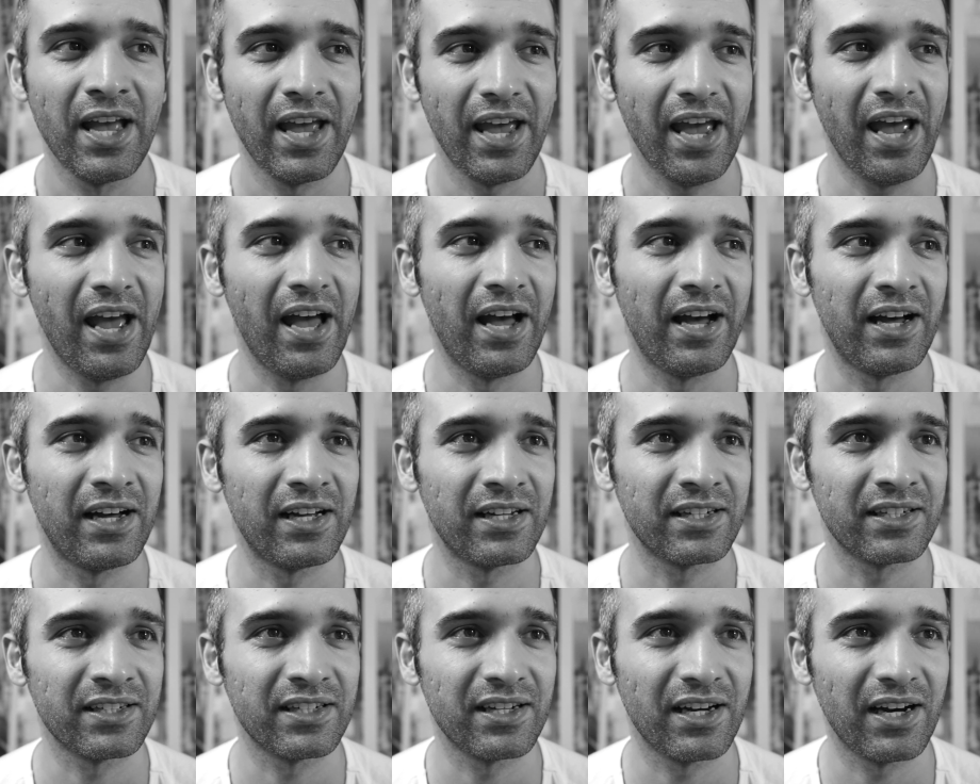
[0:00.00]

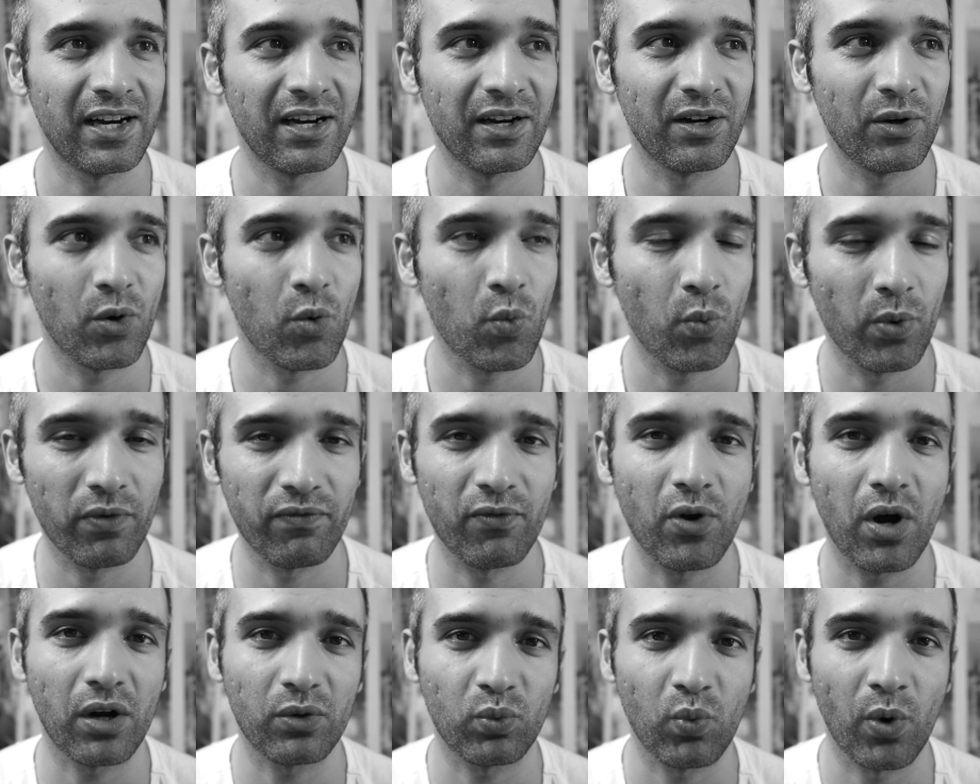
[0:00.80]
and
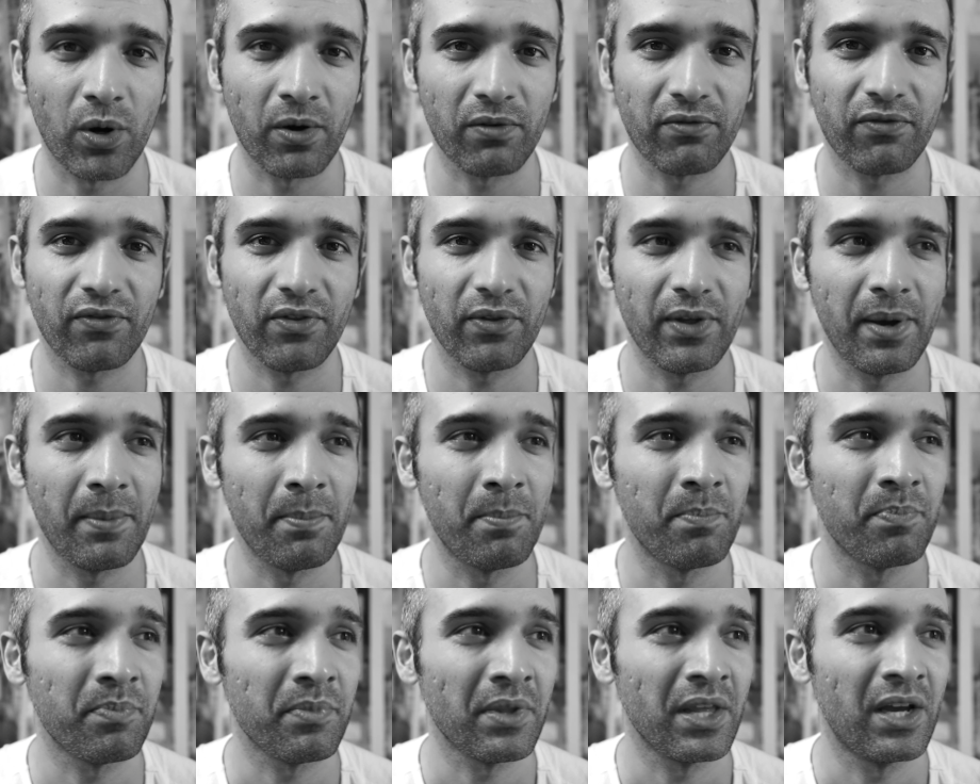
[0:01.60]
we've got one of
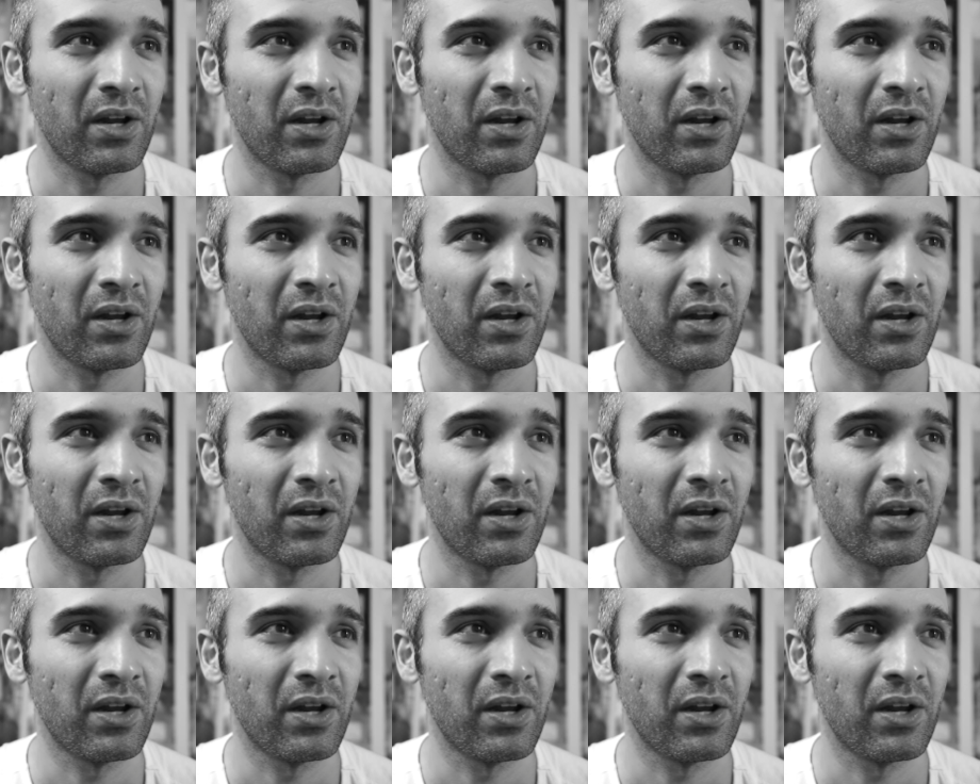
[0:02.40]
them